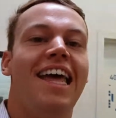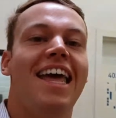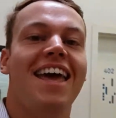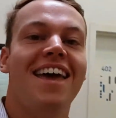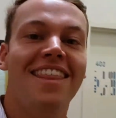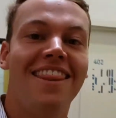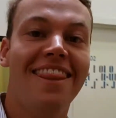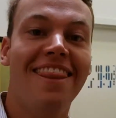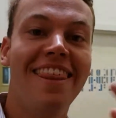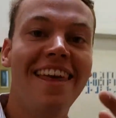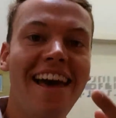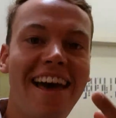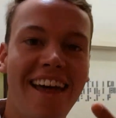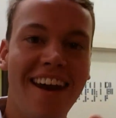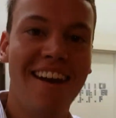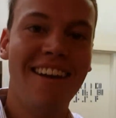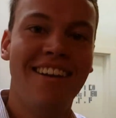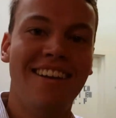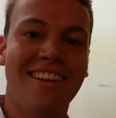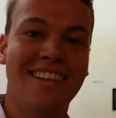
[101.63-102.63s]
And
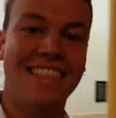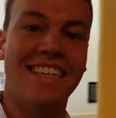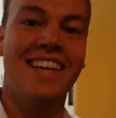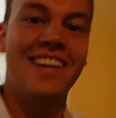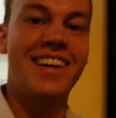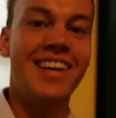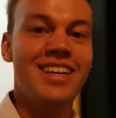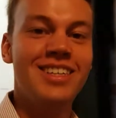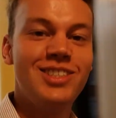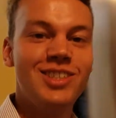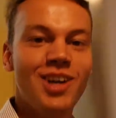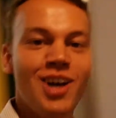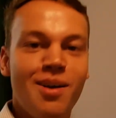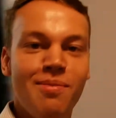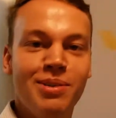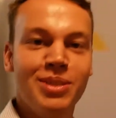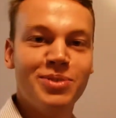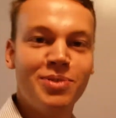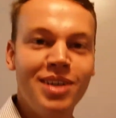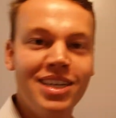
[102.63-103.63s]
that is how you get a job
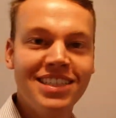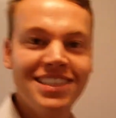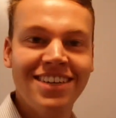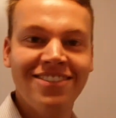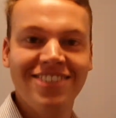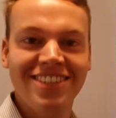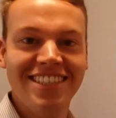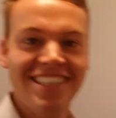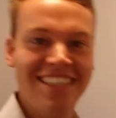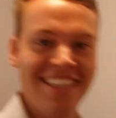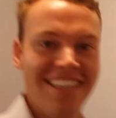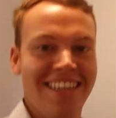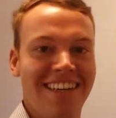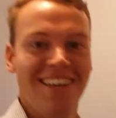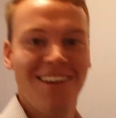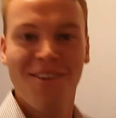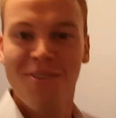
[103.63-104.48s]
in 2017.